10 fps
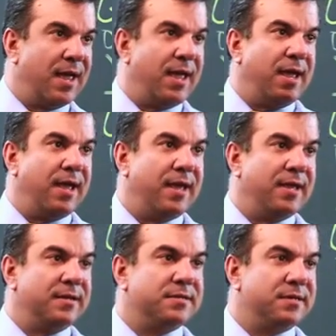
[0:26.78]

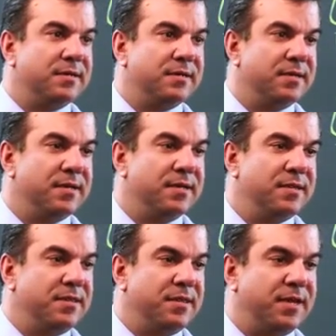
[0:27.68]
And
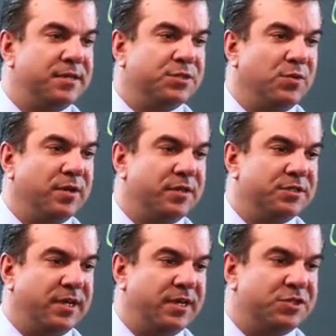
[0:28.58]
this
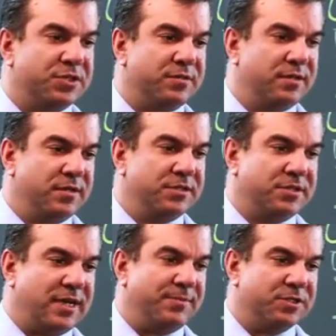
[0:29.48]
organization,
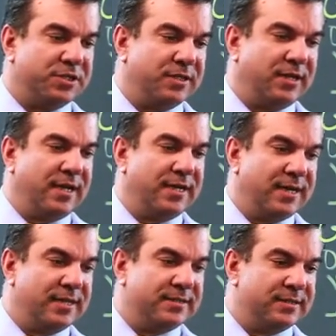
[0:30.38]
established in the late
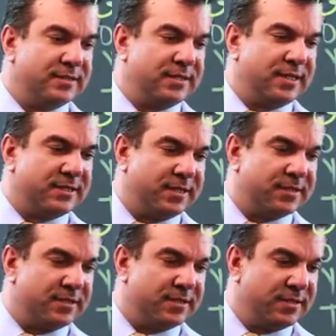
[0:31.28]

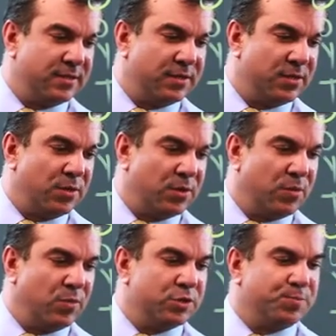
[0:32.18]
1960s,
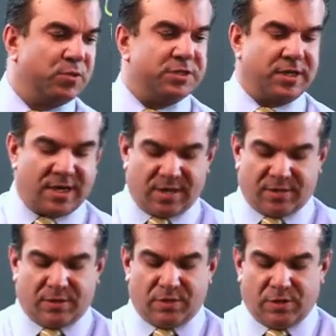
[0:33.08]
was put
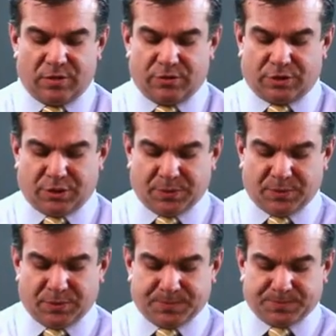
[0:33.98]
together
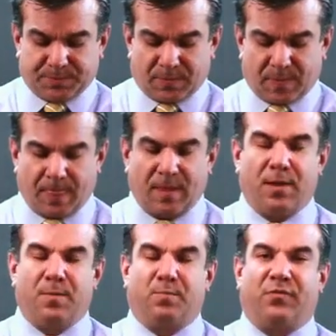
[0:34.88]
to
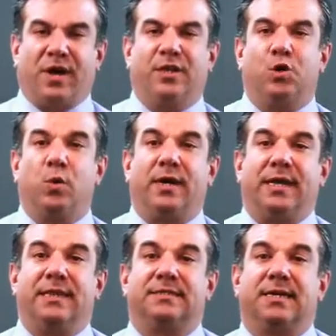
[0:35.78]
provide liquidity
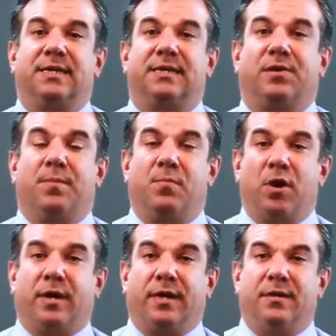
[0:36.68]
in the secondary
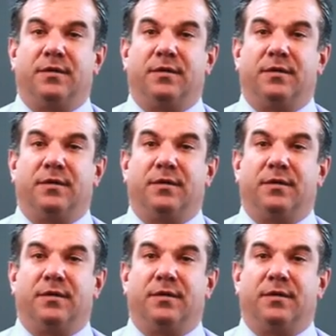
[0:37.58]
market